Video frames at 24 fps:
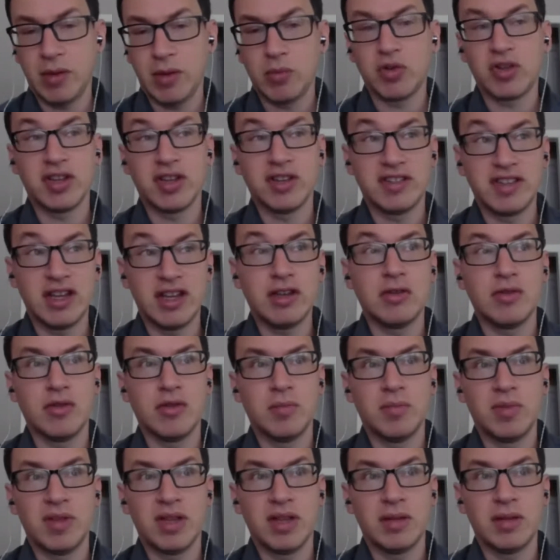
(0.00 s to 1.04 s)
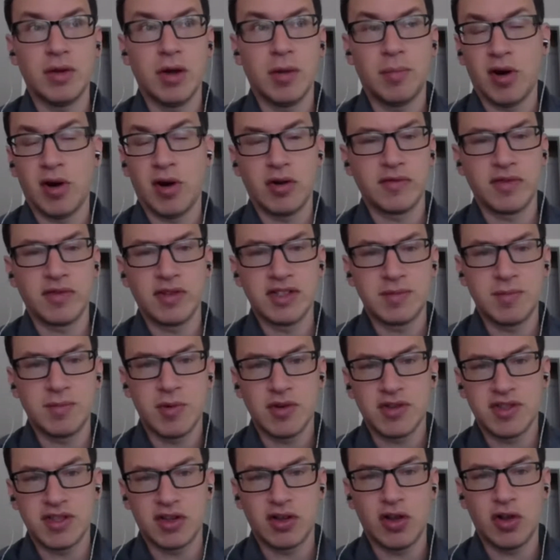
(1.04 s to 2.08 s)
and they will continue to be a part of
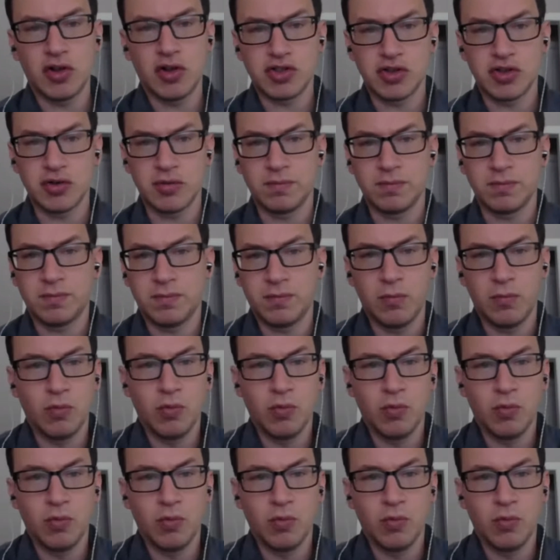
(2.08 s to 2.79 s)
conspiracy culture